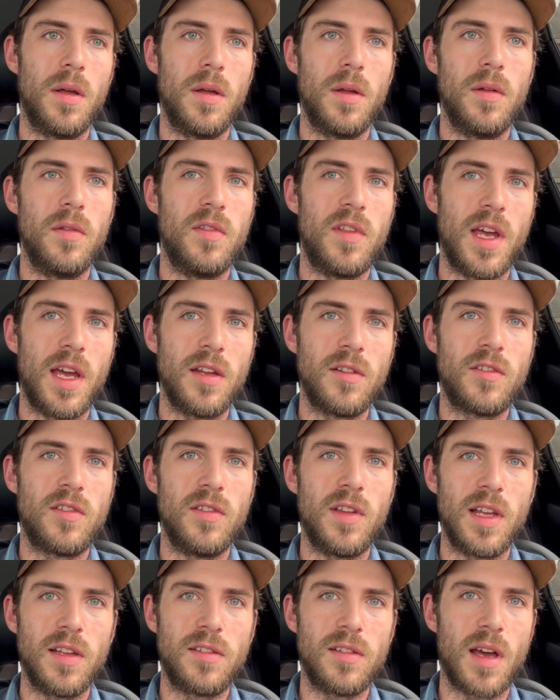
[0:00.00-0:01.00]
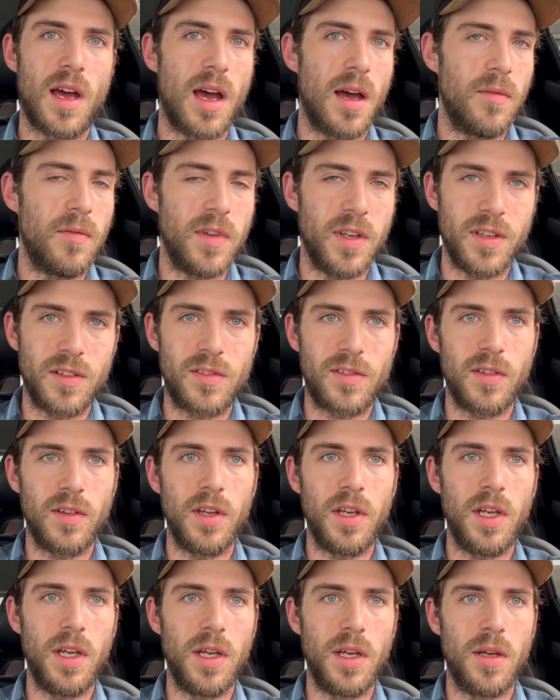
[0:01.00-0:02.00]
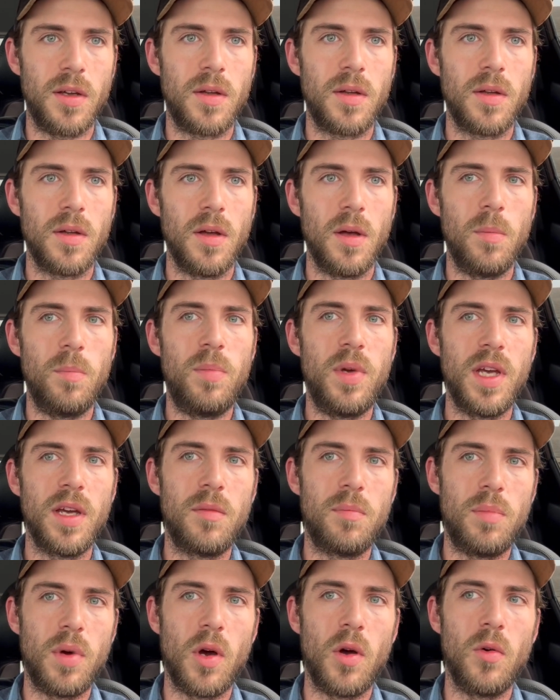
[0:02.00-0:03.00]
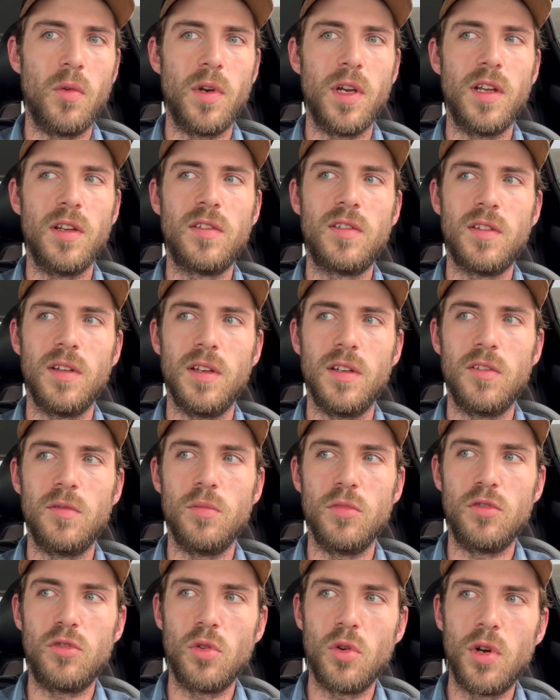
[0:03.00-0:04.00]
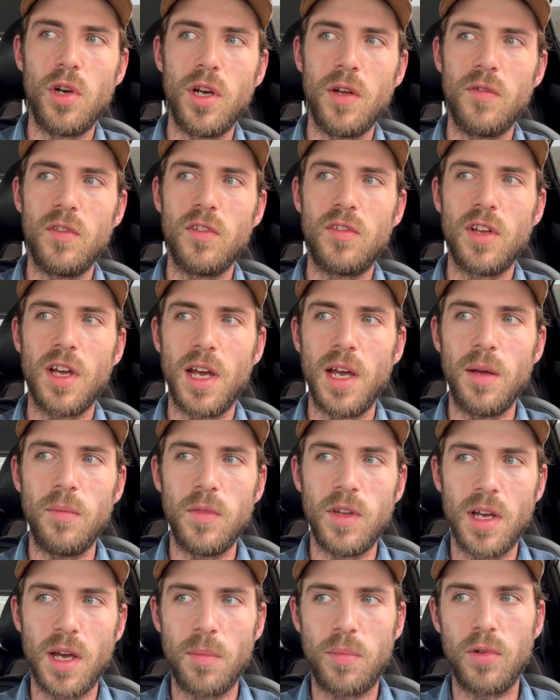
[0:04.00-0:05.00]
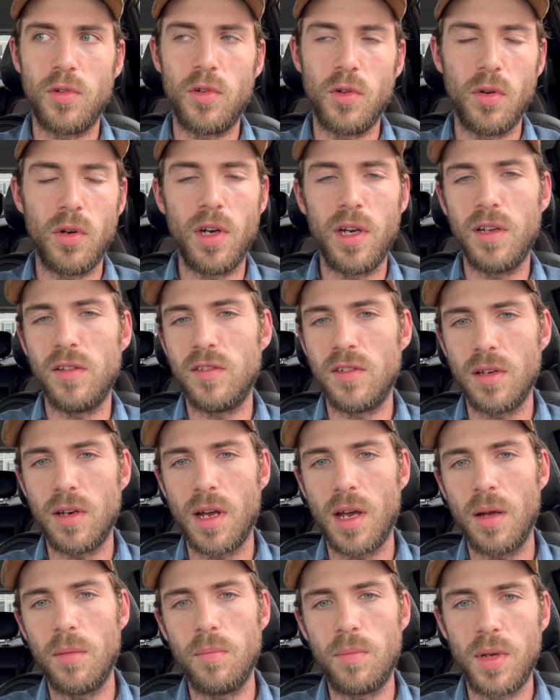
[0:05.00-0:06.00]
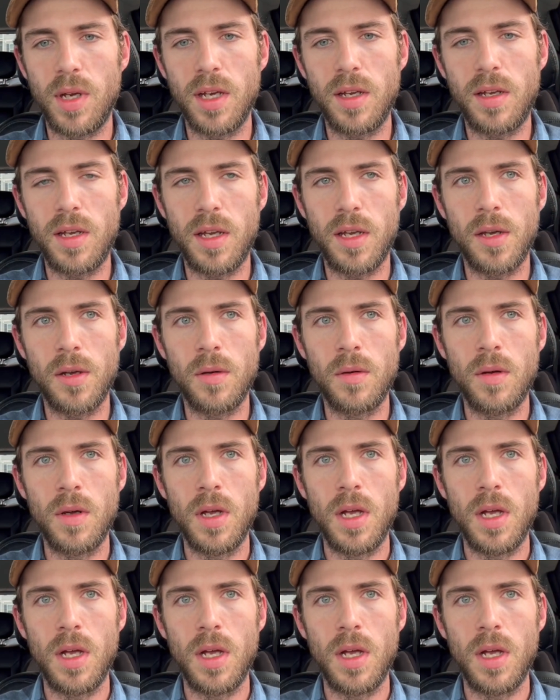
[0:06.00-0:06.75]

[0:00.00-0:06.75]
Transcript: that's obviously a big bonus. Is majority of the time the opportunities that I'm picking